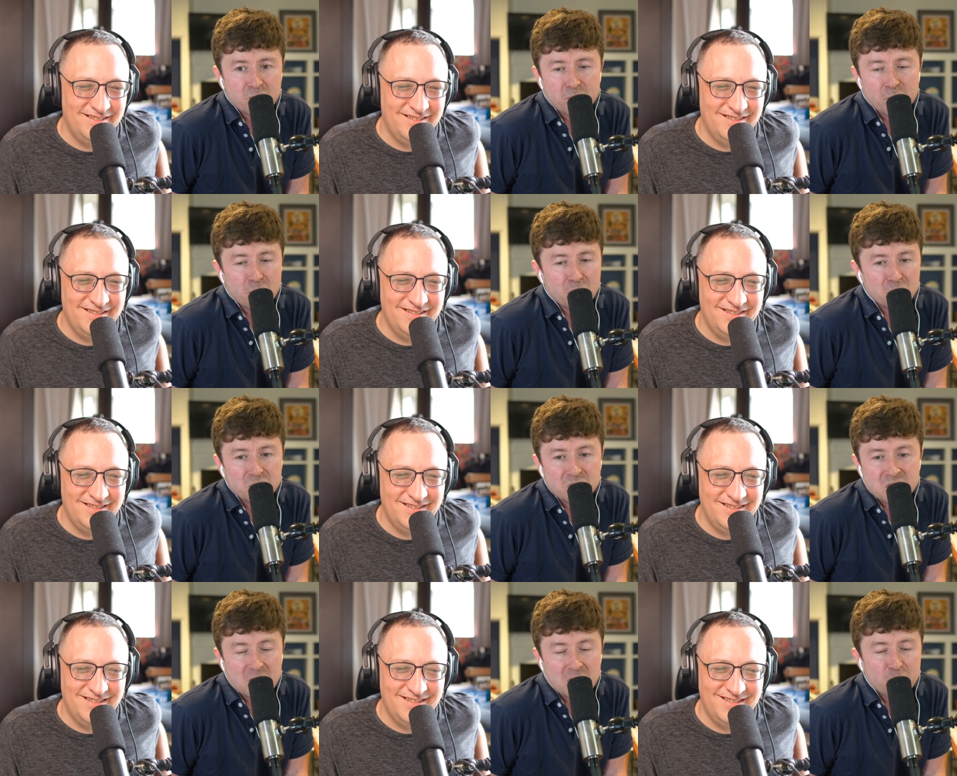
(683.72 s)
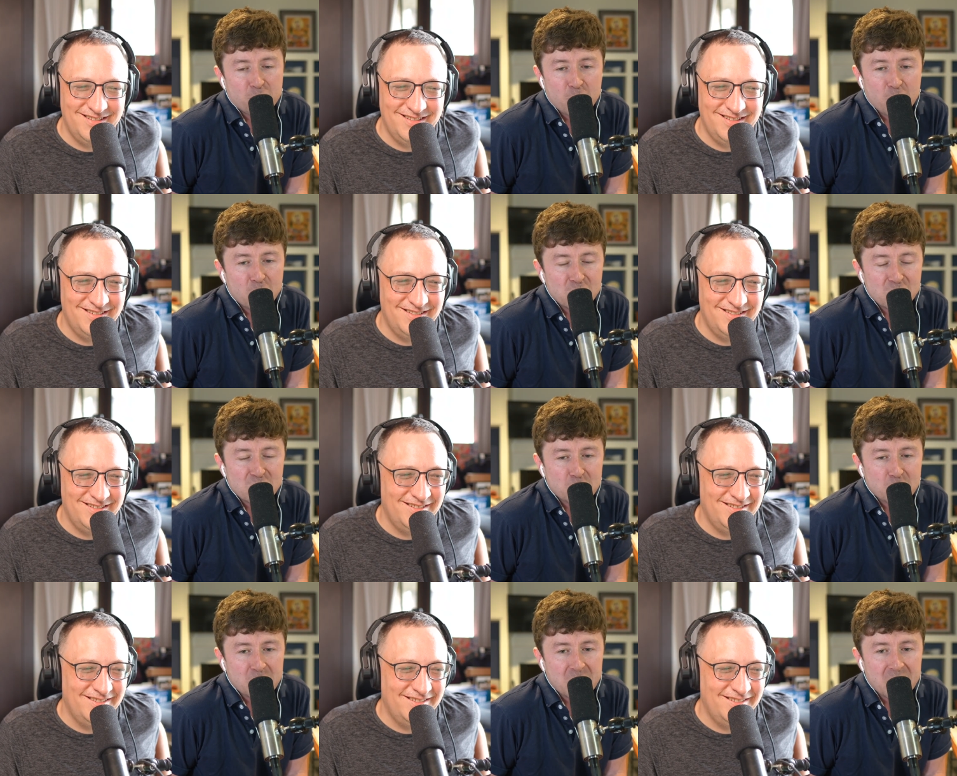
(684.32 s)
Speaker 1: cell phones,
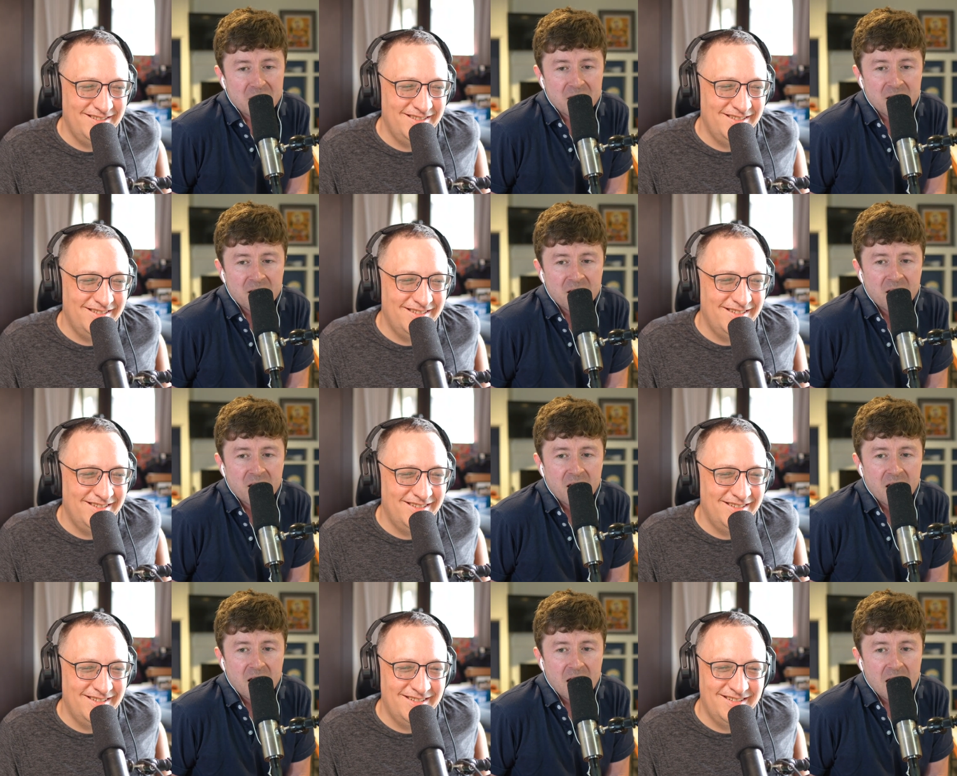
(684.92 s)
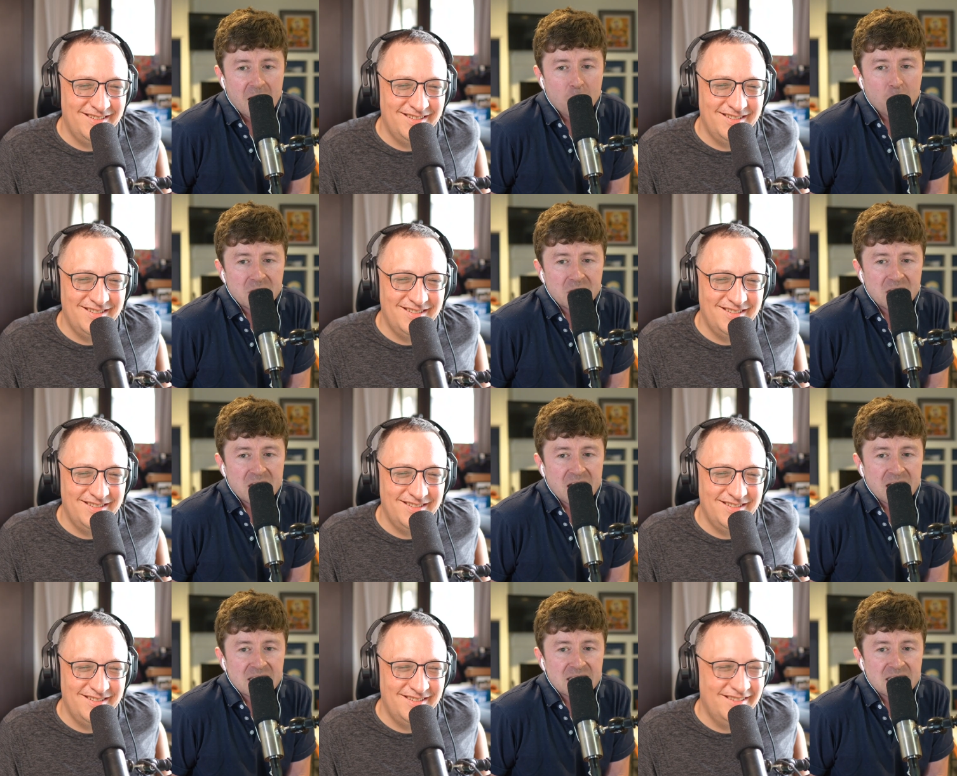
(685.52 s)
but I would
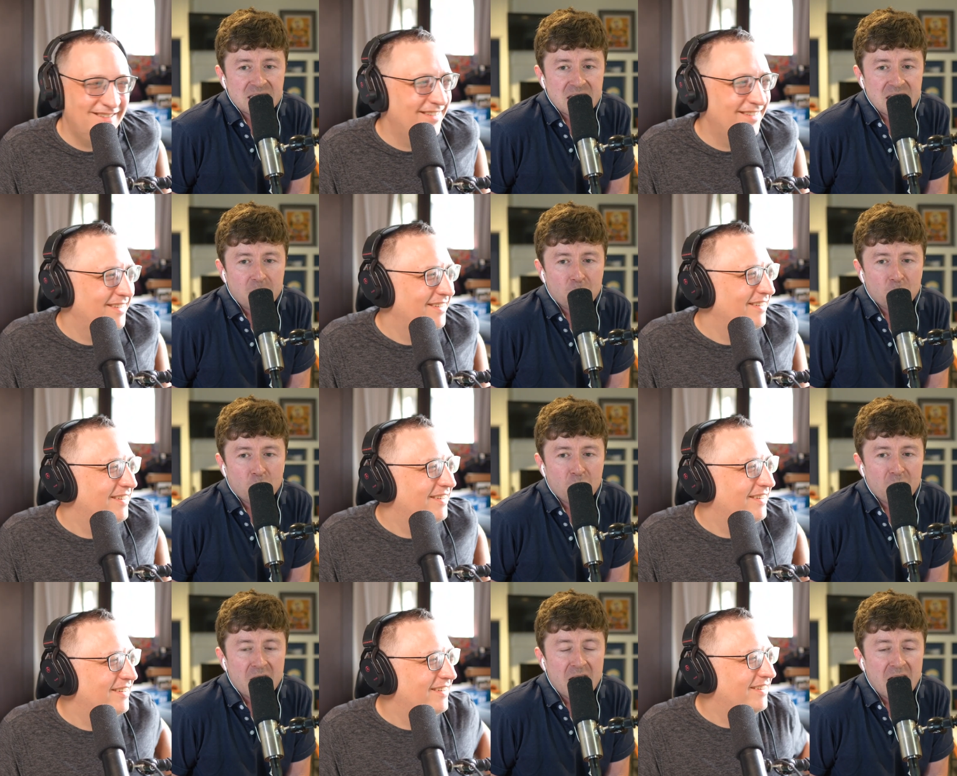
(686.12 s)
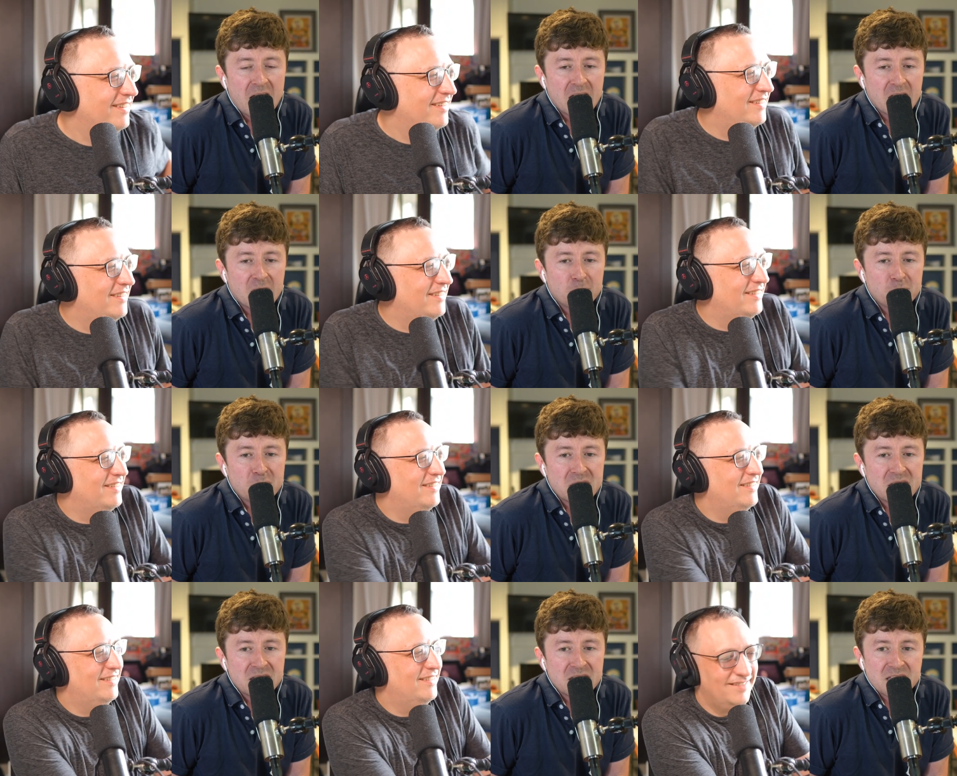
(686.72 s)
guess that we're not going to be
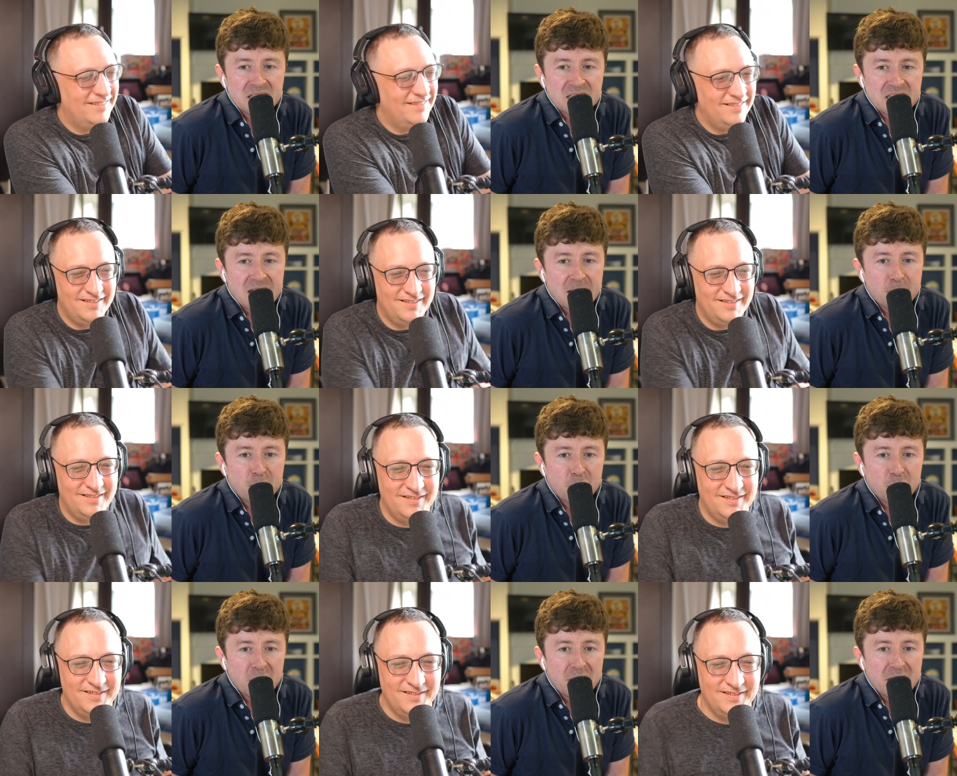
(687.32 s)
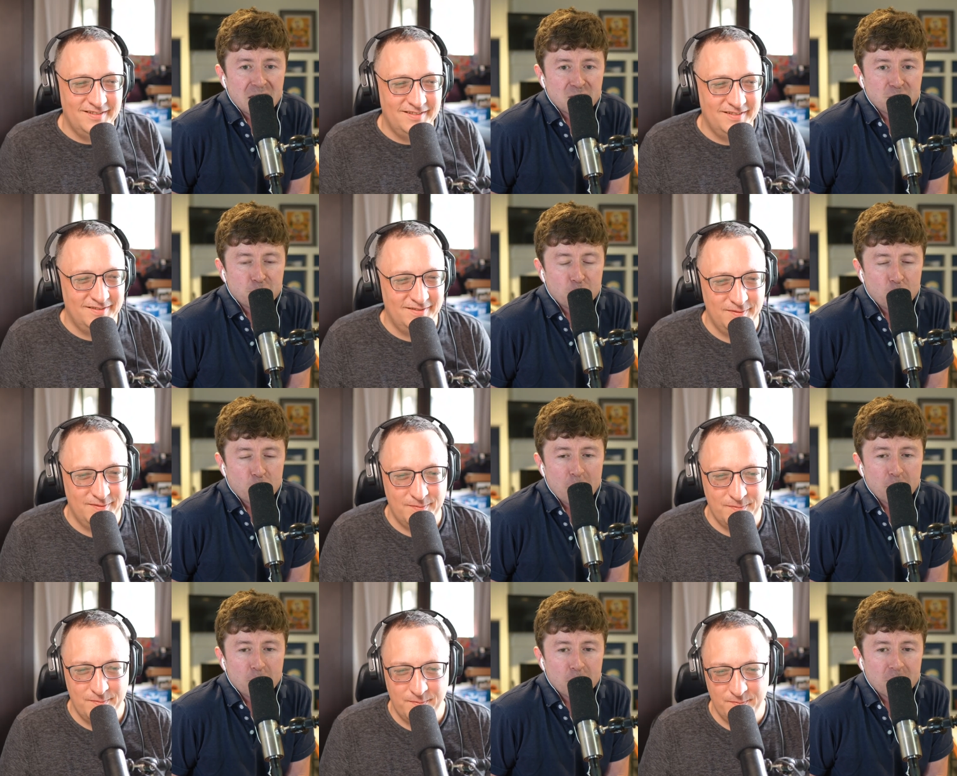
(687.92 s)
in the same place
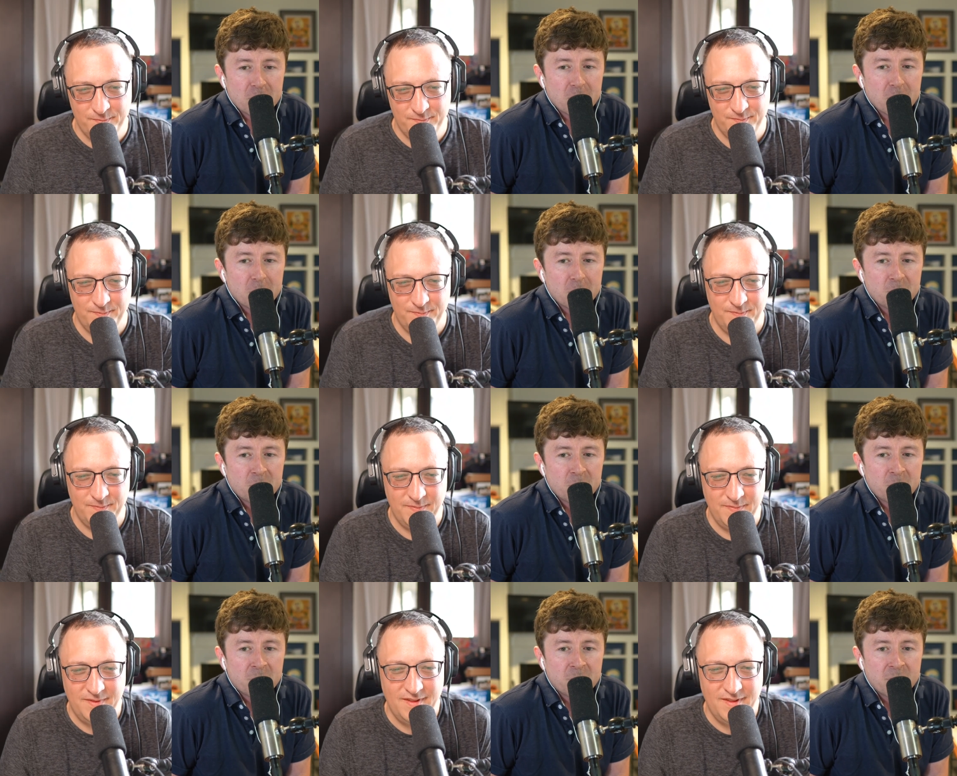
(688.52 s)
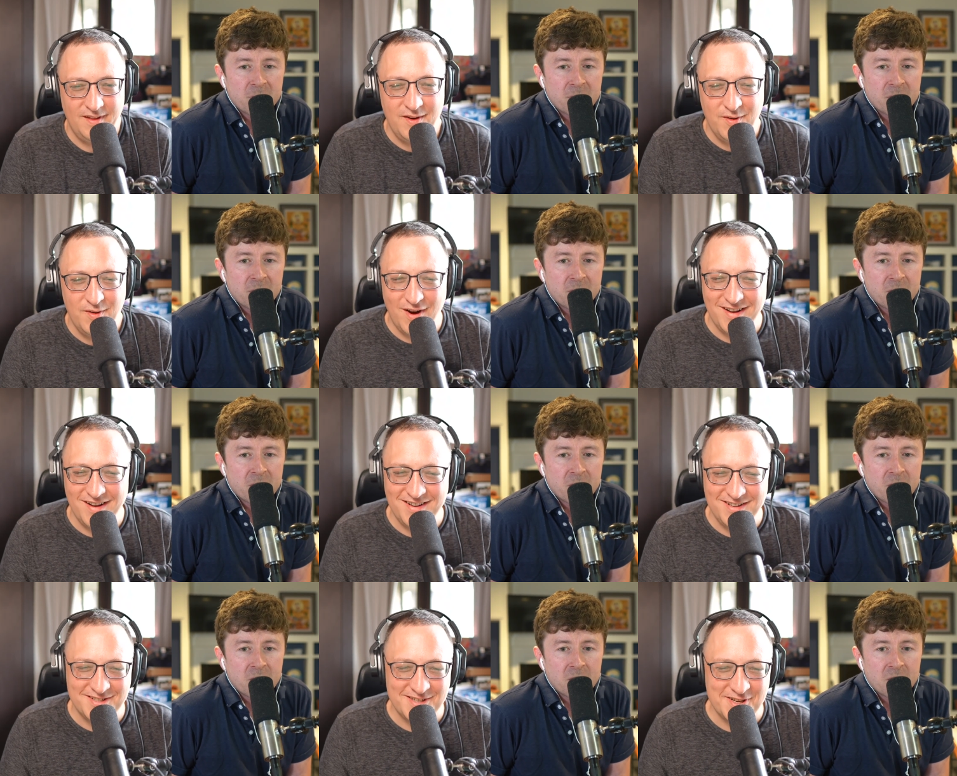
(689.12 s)
forever here.
Speaker 2: Well, you're
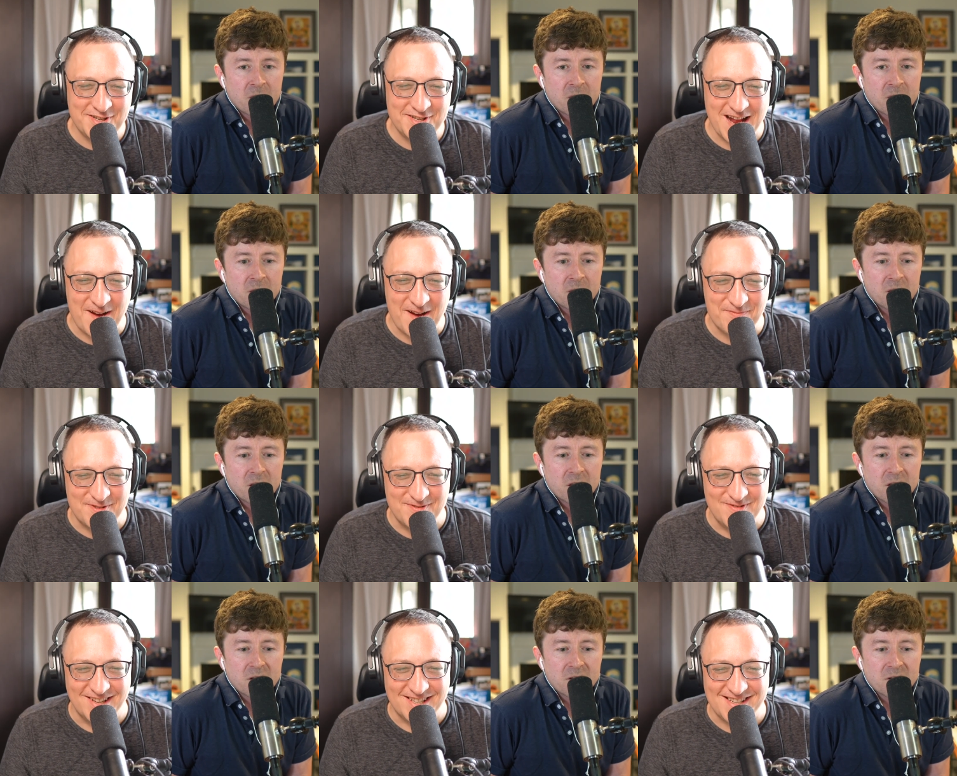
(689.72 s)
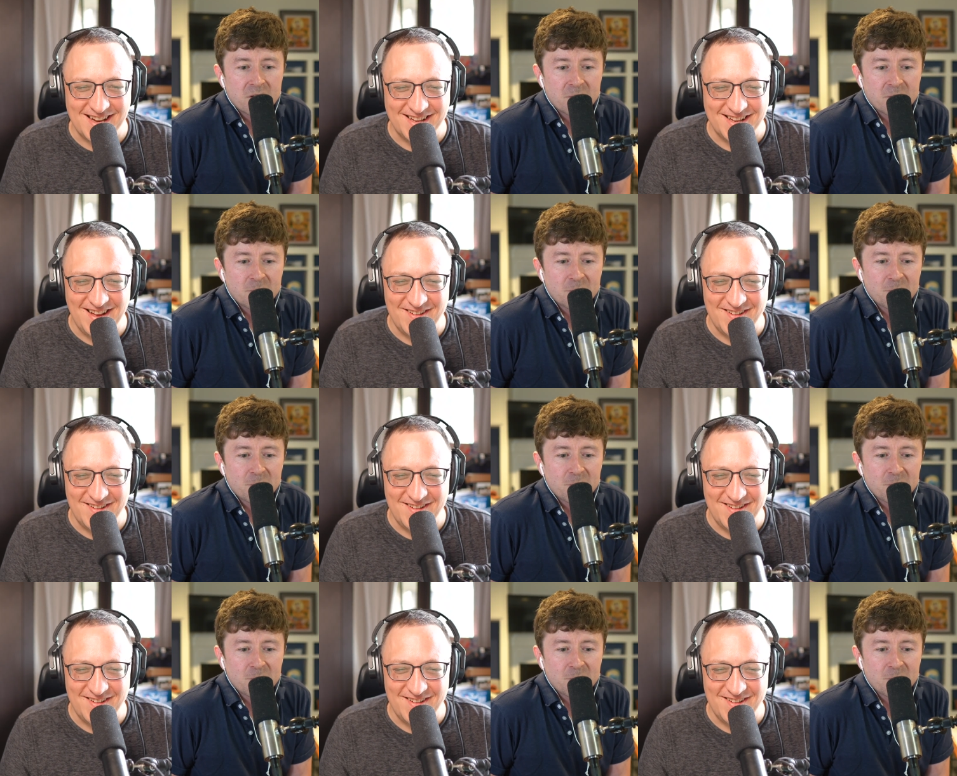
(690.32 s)
such an optimist. I love